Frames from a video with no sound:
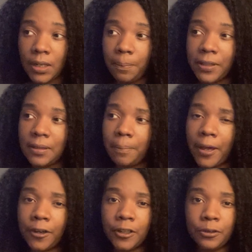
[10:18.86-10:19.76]
But the
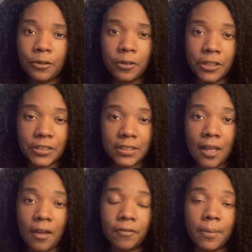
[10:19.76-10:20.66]
better you know
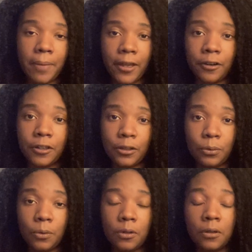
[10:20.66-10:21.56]
yourself, the better you
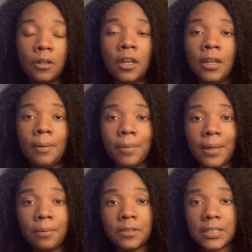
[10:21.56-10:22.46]
will be
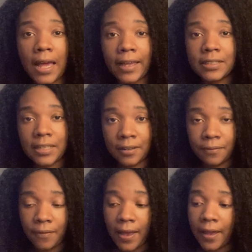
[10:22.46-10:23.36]
able to
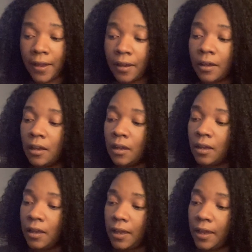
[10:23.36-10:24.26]
identify
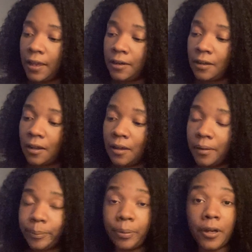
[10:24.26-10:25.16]
and
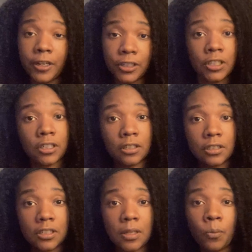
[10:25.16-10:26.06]
push
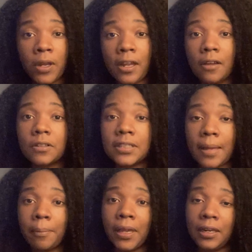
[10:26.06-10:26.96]
someone else
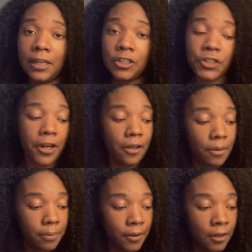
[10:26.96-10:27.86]
that may need your
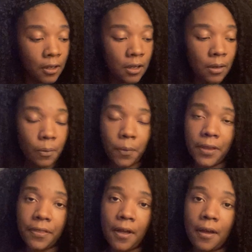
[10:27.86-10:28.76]
help with